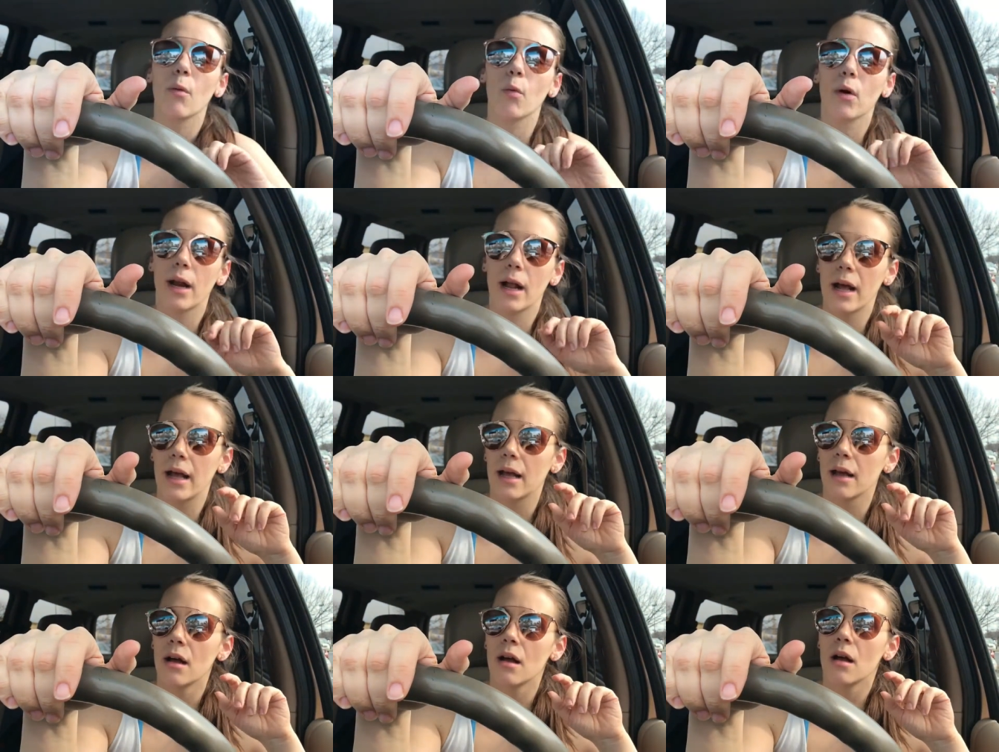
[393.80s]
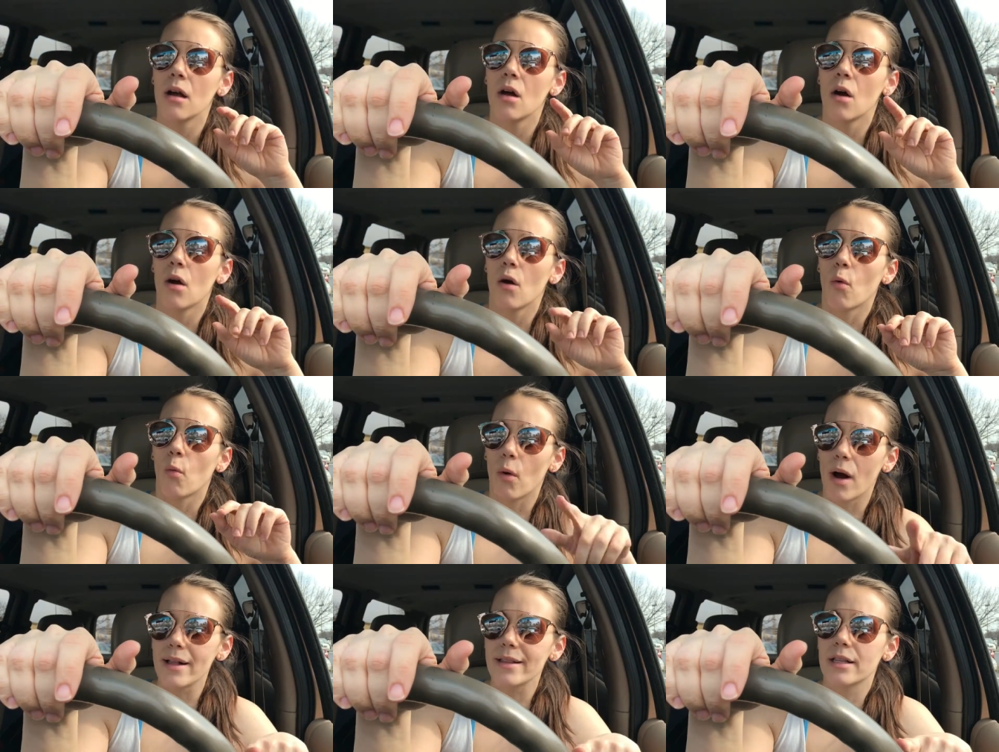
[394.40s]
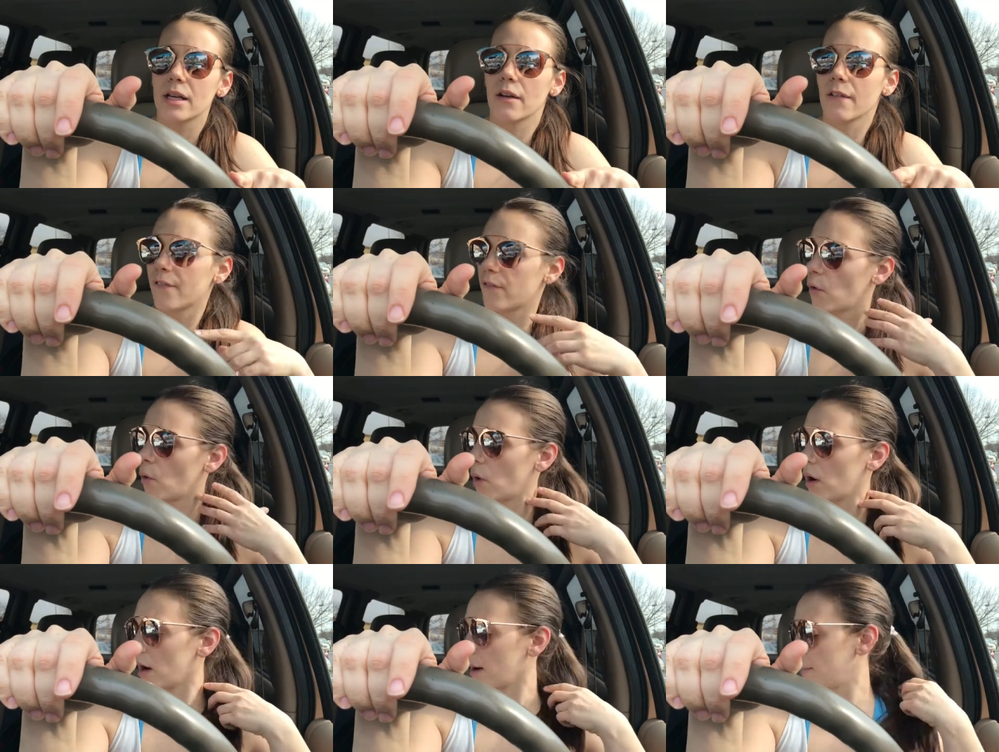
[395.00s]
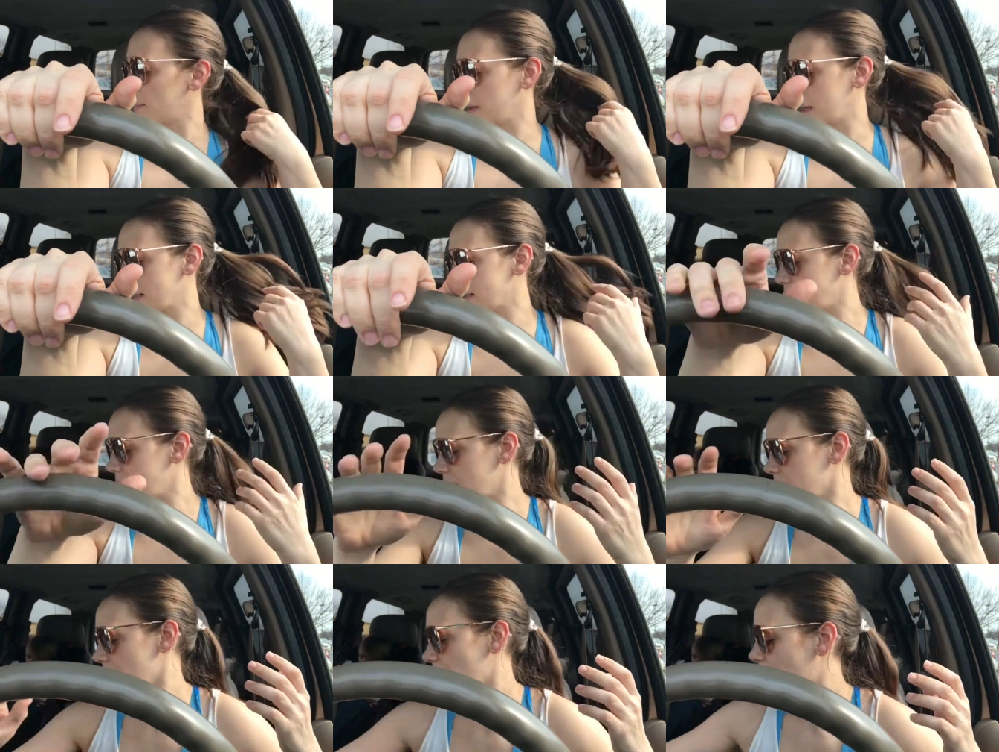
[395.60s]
what I went there for because I didn't